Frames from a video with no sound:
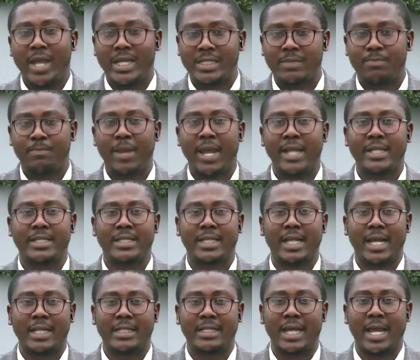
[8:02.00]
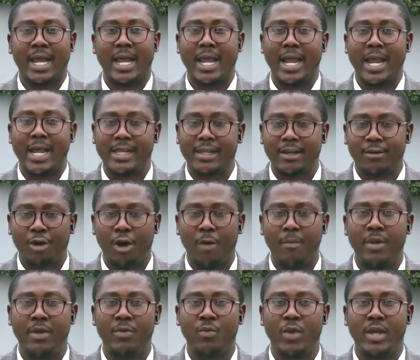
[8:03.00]
We expect that uh, in the
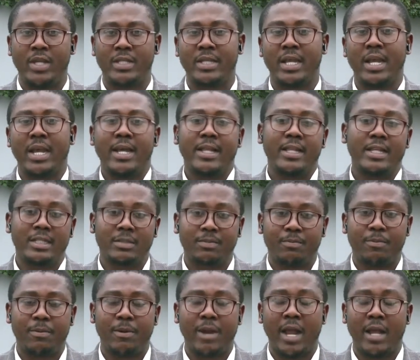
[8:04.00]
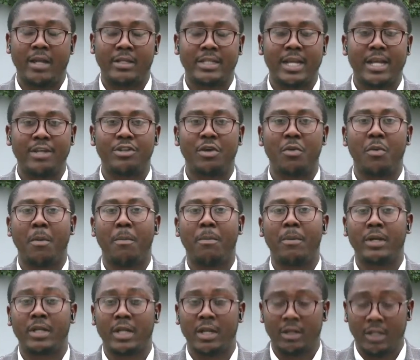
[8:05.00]
coming weeks, this uh, sanction will,